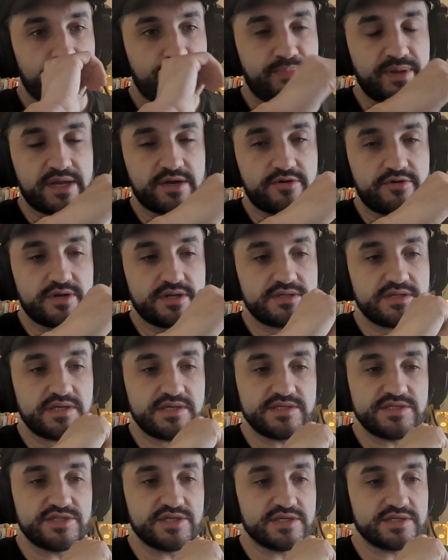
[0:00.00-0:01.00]
Pignorant
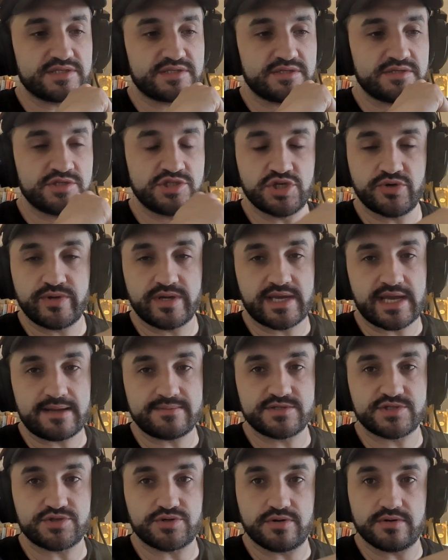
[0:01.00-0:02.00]
is just Joey
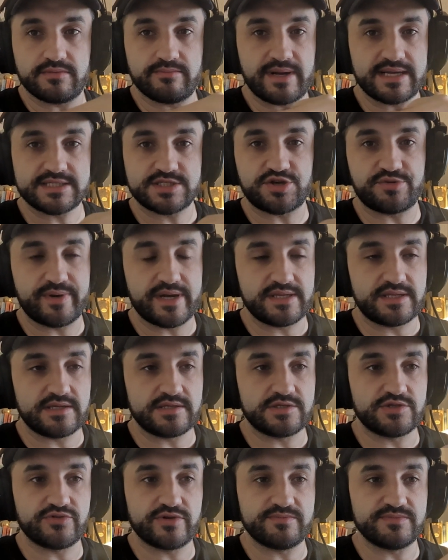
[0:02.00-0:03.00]
Carbstrong
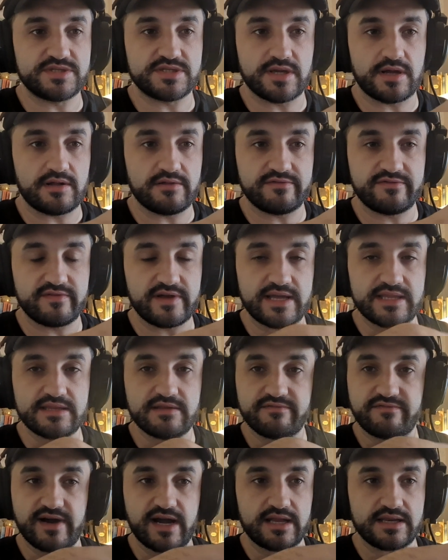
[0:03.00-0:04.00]
masturbating to himself and
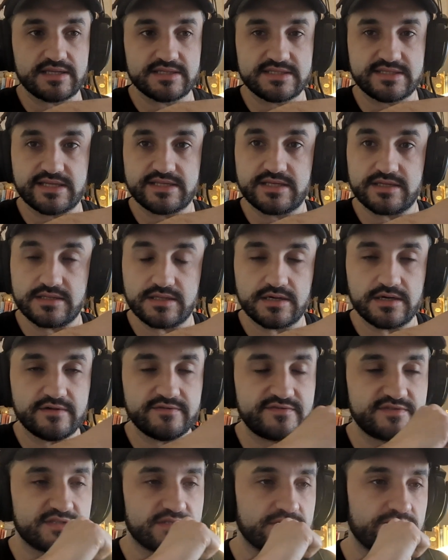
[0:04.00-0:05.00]
the violence that he
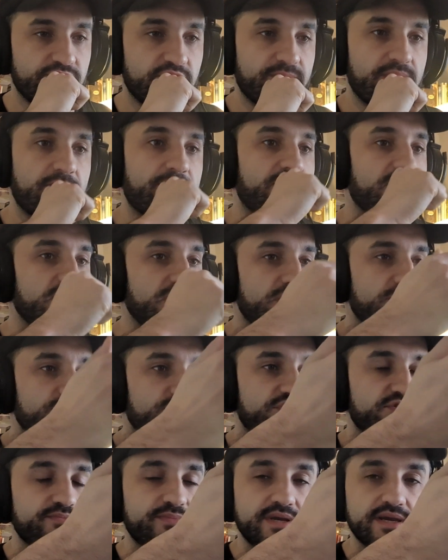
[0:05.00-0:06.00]
loves. Remember, he
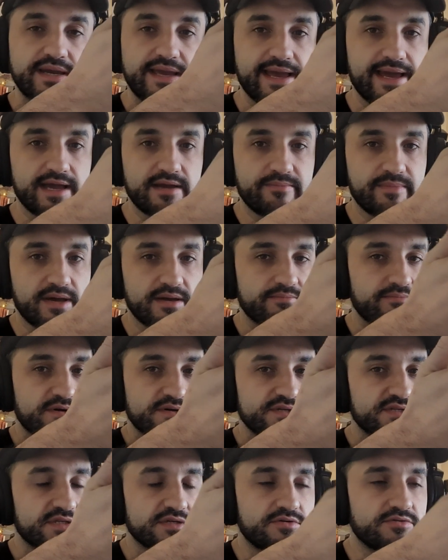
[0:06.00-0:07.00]
used to be a gang member,
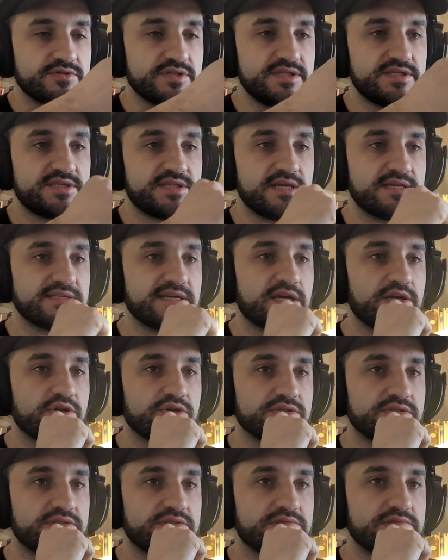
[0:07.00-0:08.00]
so these things are
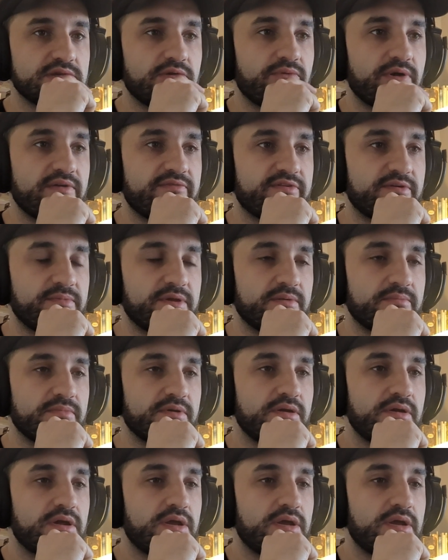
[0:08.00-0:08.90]
not away from him.